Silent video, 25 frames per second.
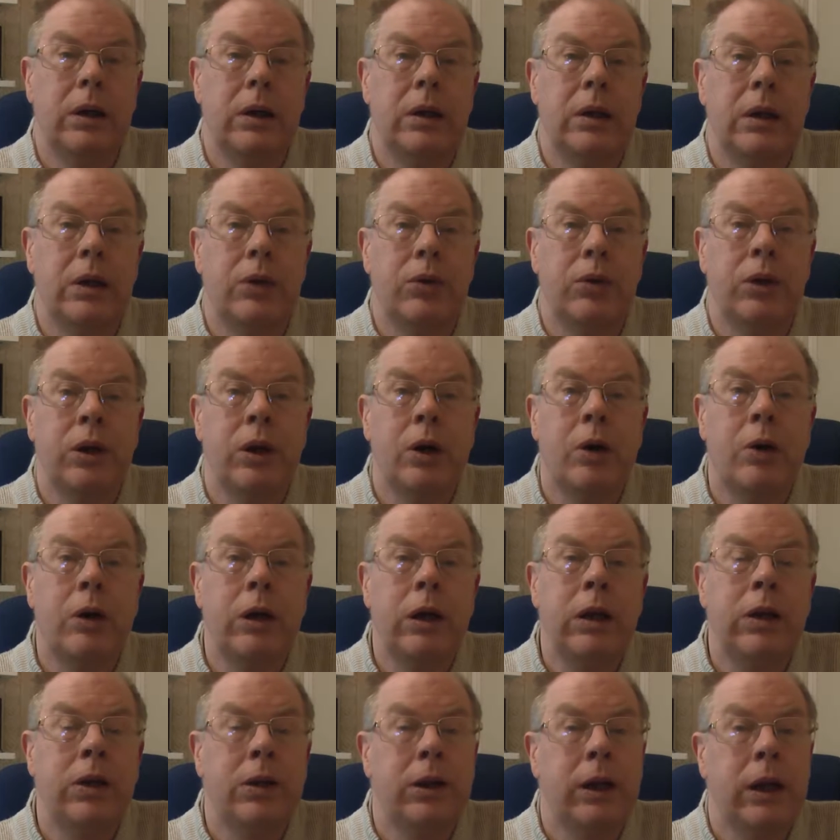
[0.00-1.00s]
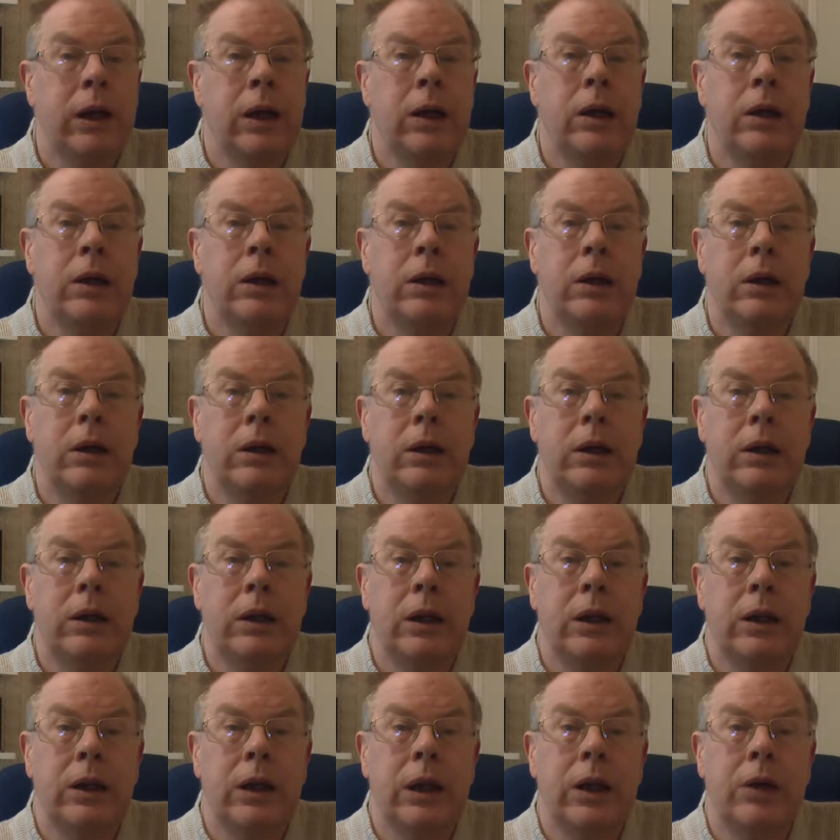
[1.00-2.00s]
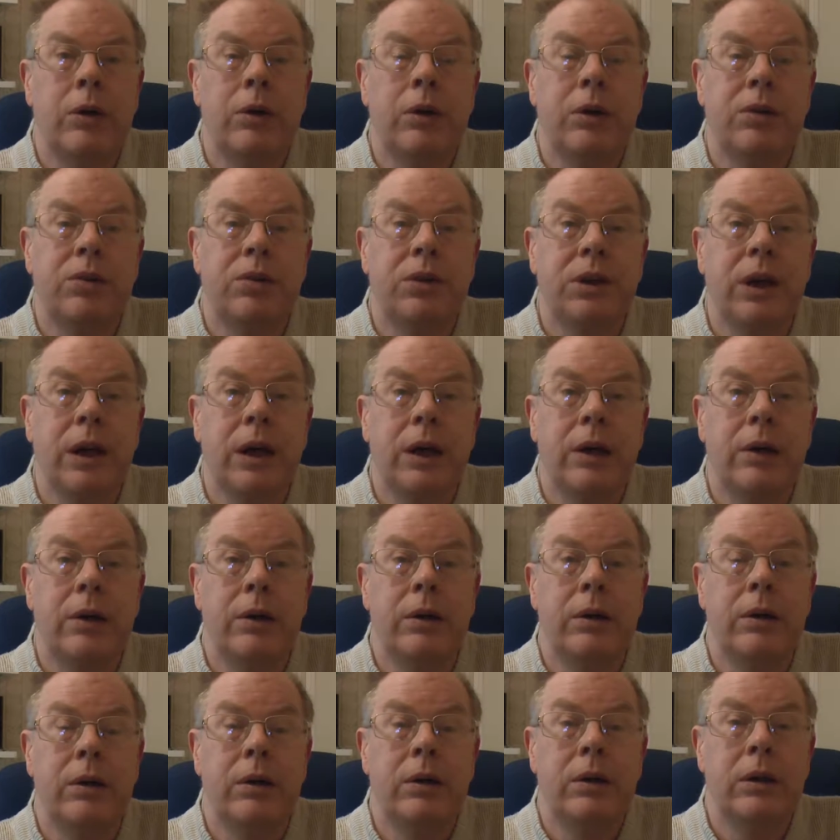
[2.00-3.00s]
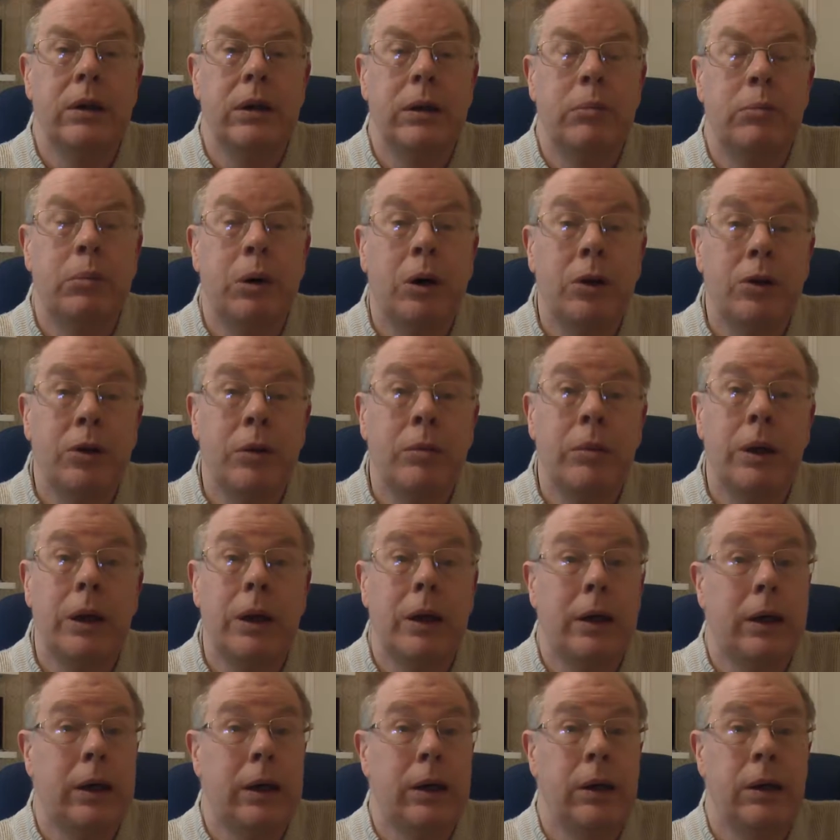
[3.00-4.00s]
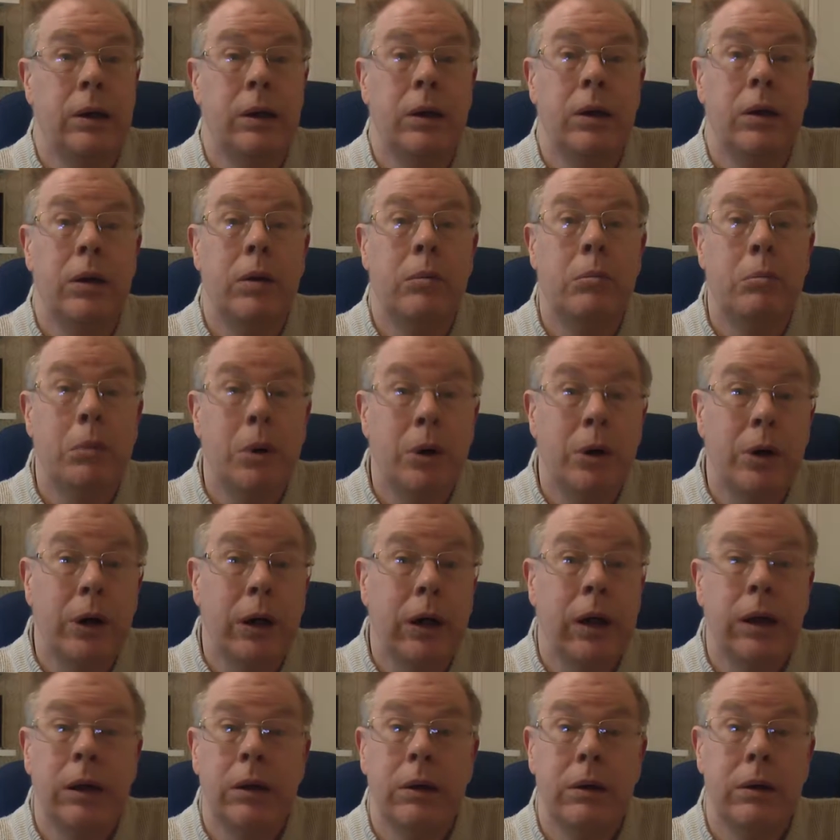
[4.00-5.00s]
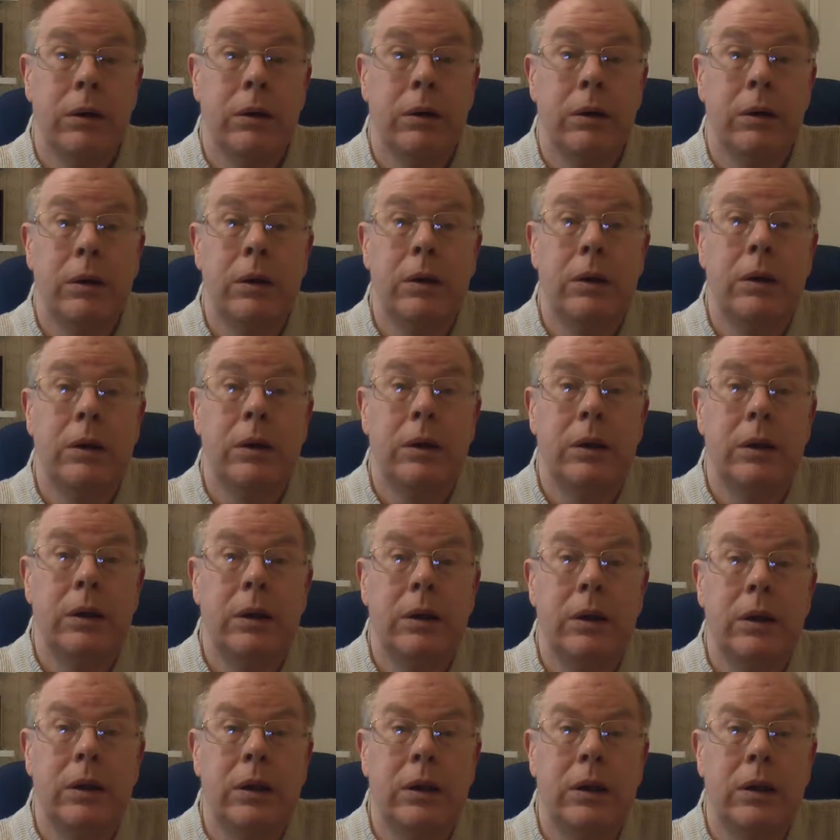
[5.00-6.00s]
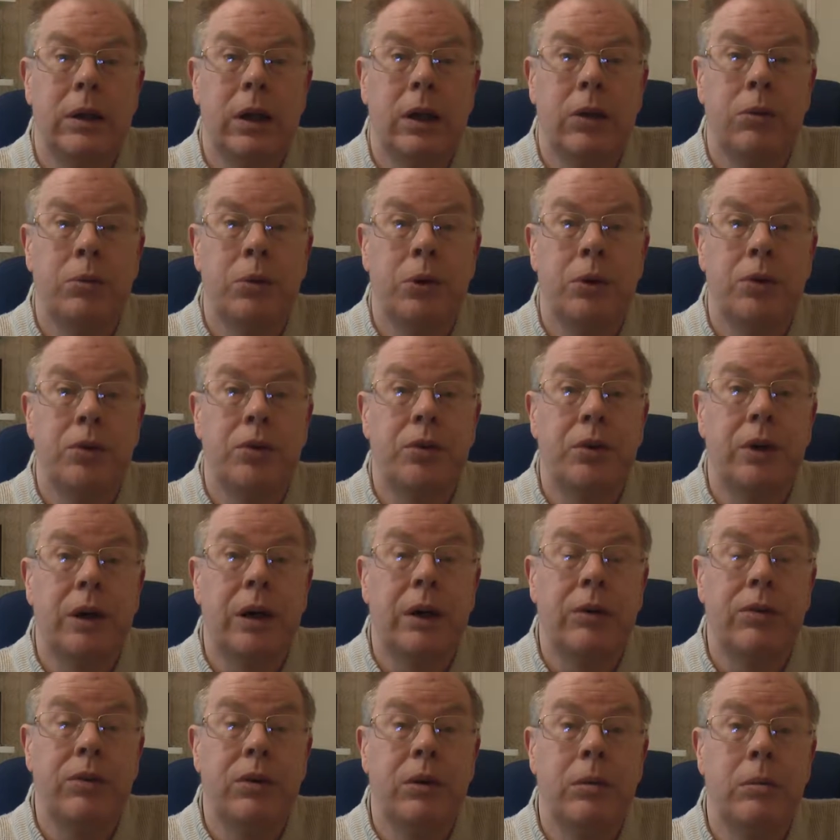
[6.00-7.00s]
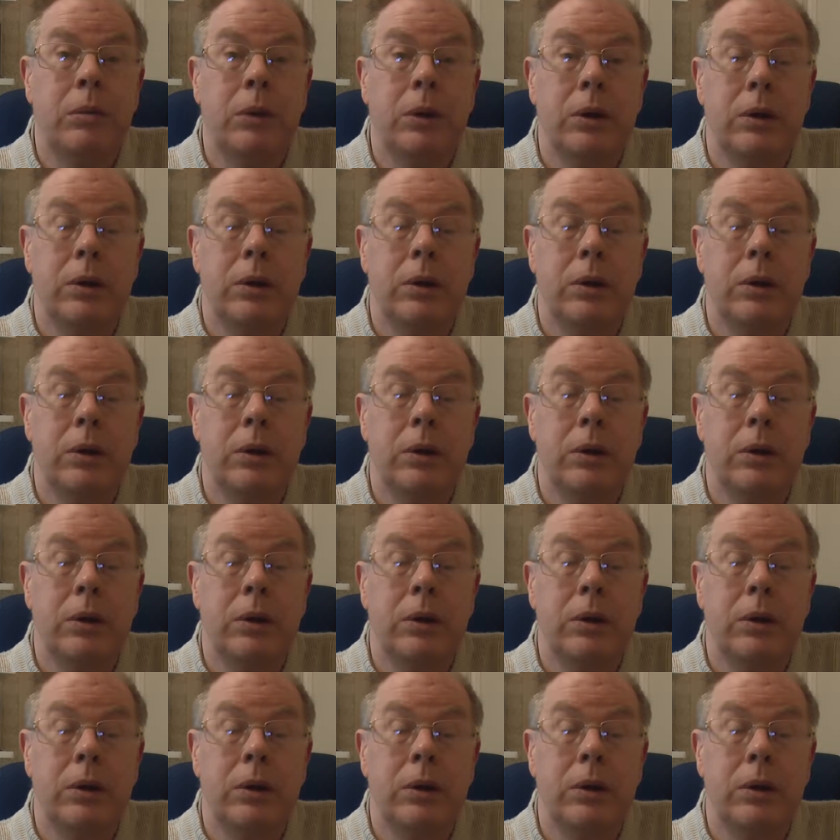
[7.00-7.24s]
That's the only thing that they understand. The bottom line, money. That's what drives them.